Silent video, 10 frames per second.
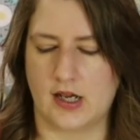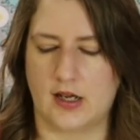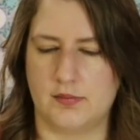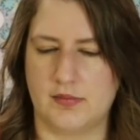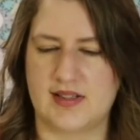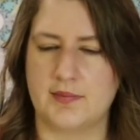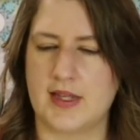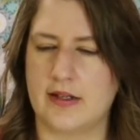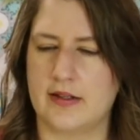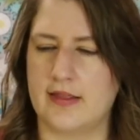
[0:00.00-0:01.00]

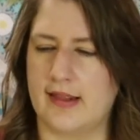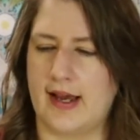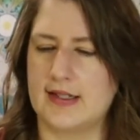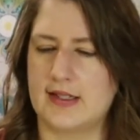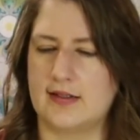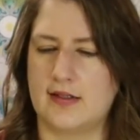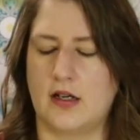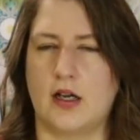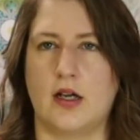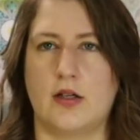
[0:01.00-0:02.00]
something that
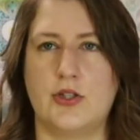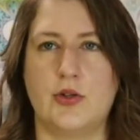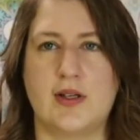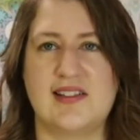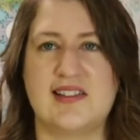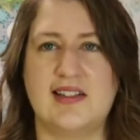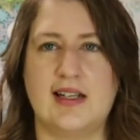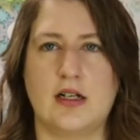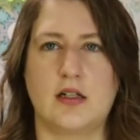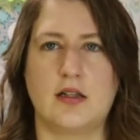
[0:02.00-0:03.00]
you can see in
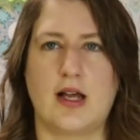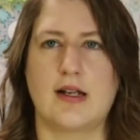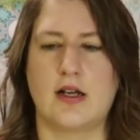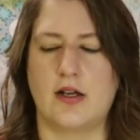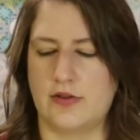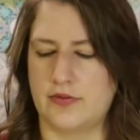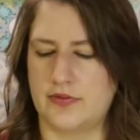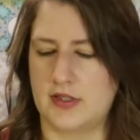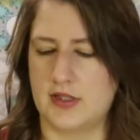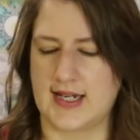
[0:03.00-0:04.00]
a lot of
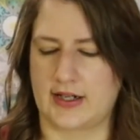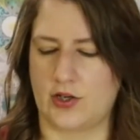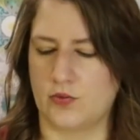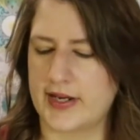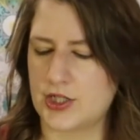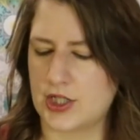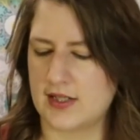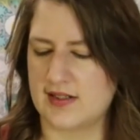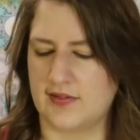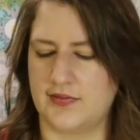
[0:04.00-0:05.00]

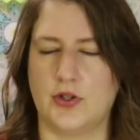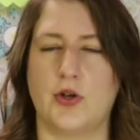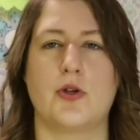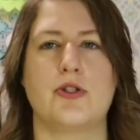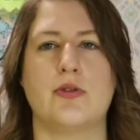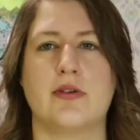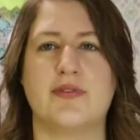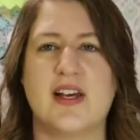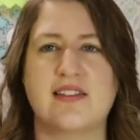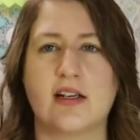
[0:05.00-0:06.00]
decorations if you go to a
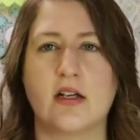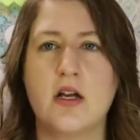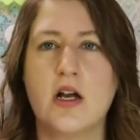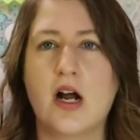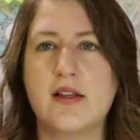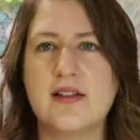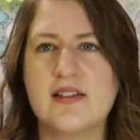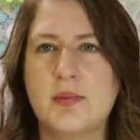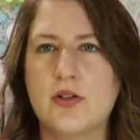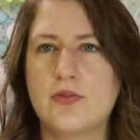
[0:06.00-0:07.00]
fiesta are these
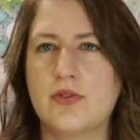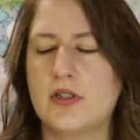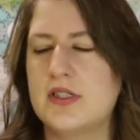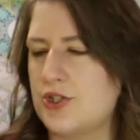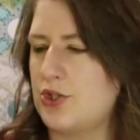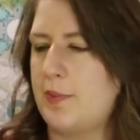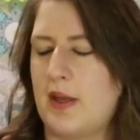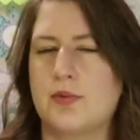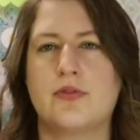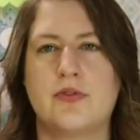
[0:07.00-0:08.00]
beautiful tissue
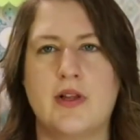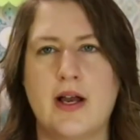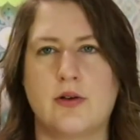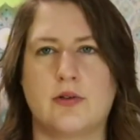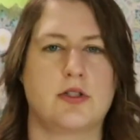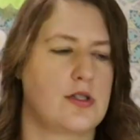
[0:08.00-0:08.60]
paper flowers.